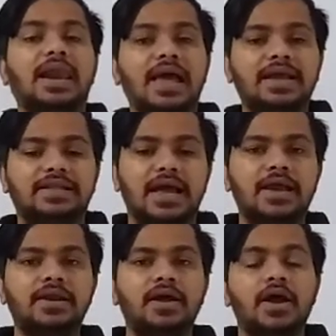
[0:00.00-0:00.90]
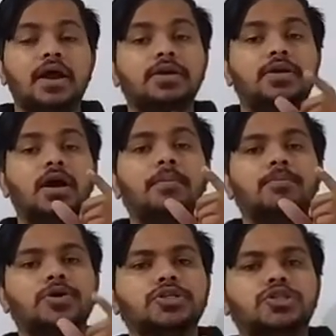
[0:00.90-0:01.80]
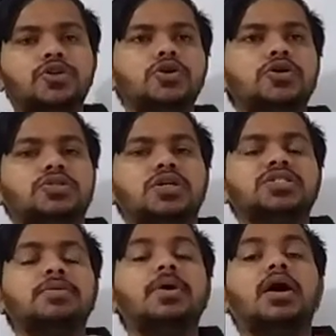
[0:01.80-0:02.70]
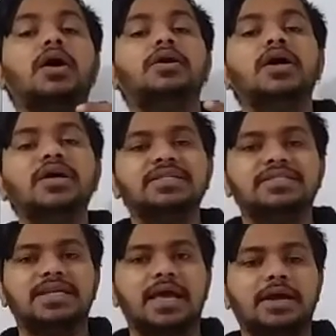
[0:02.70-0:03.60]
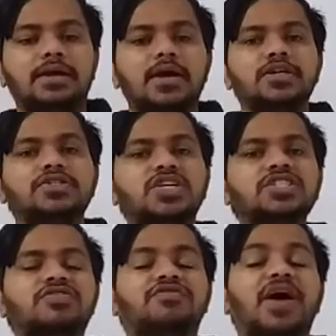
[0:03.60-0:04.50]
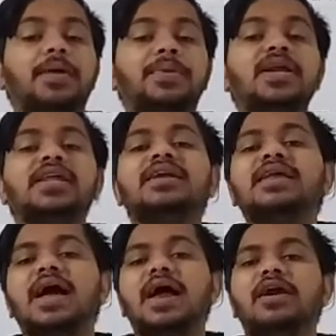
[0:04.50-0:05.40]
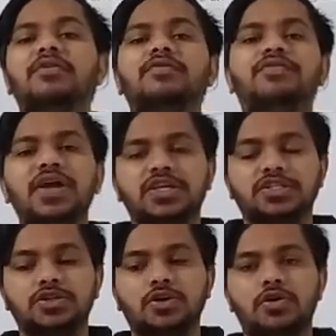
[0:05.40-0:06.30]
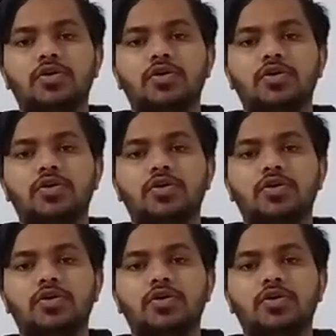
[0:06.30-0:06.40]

Like that, the mosquitoes or some other insect just vibrating their wings